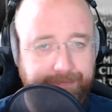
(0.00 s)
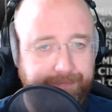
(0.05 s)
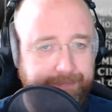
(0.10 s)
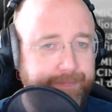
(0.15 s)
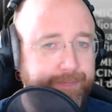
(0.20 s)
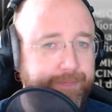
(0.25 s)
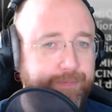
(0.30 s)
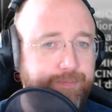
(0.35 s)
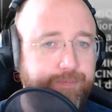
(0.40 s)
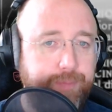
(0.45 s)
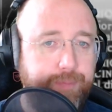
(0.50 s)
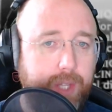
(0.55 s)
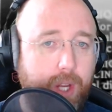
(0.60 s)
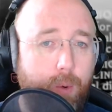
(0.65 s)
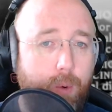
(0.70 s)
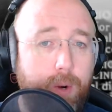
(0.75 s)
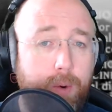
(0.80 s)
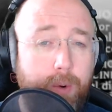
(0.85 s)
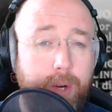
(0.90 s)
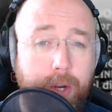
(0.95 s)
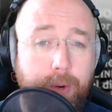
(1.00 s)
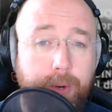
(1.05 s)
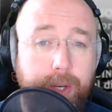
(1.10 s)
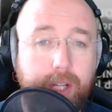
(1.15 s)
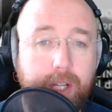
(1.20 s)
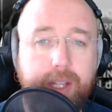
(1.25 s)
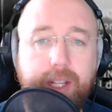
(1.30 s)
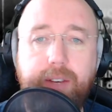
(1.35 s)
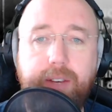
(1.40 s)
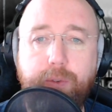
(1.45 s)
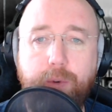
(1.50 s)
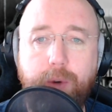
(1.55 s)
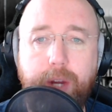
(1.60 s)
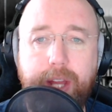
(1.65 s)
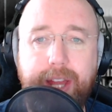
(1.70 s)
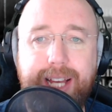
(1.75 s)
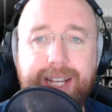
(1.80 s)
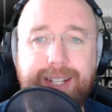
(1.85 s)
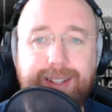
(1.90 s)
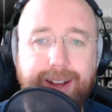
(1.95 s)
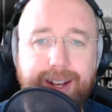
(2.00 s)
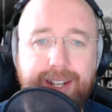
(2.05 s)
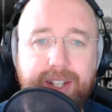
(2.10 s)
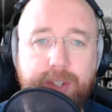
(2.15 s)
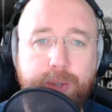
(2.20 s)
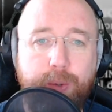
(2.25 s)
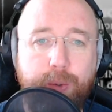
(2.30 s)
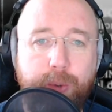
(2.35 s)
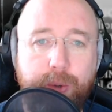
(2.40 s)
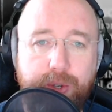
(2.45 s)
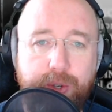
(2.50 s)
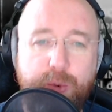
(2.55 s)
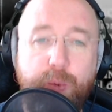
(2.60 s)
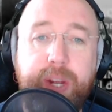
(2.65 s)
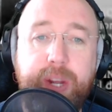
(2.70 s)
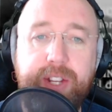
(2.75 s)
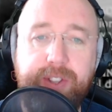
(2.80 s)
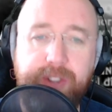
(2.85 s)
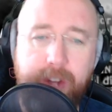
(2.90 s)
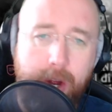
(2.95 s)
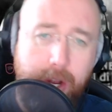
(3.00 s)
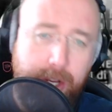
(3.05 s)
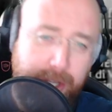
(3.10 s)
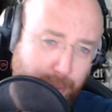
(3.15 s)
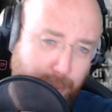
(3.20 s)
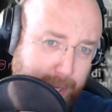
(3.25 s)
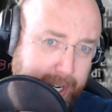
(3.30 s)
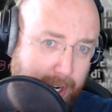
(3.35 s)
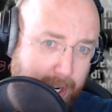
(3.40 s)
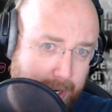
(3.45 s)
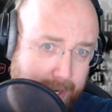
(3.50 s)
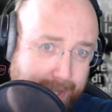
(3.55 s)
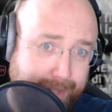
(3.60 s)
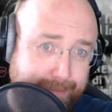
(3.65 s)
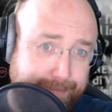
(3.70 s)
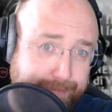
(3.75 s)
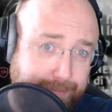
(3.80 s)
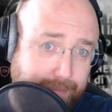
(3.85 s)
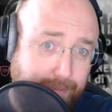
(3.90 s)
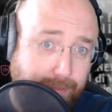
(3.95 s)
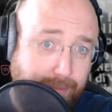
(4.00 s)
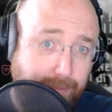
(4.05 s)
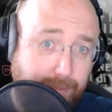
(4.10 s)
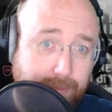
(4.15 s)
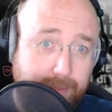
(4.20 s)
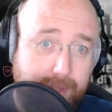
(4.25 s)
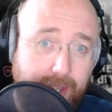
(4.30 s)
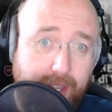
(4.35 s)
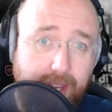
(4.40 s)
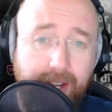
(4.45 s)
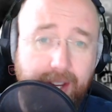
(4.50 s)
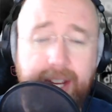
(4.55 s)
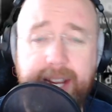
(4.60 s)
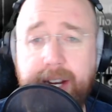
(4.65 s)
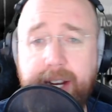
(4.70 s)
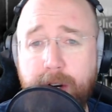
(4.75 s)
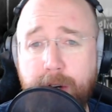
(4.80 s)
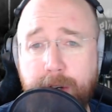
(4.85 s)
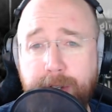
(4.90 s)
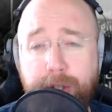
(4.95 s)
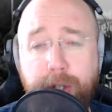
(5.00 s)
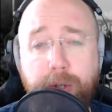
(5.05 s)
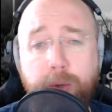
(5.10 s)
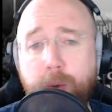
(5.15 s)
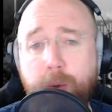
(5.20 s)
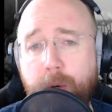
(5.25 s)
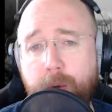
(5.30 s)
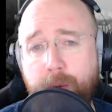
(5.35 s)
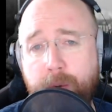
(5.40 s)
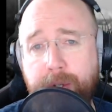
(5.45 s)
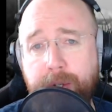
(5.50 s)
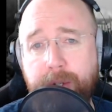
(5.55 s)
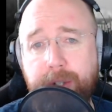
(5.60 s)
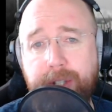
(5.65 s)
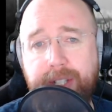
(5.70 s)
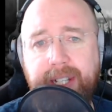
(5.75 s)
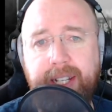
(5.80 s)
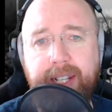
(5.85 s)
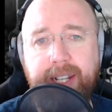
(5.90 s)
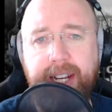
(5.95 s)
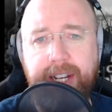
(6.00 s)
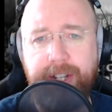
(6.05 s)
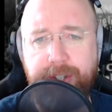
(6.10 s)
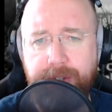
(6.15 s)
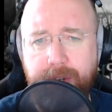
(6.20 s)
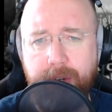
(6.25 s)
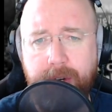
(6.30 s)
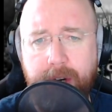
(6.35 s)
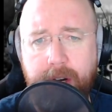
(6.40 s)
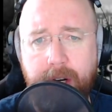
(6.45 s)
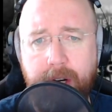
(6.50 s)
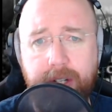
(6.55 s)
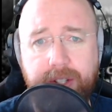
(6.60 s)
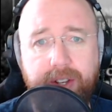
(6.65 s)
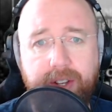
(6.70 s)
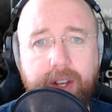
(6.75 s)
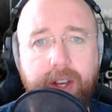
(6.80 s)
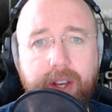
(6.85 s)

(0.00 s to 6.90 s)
where we're going to live with his high school sweet sweetheart and her two older teenage daughters.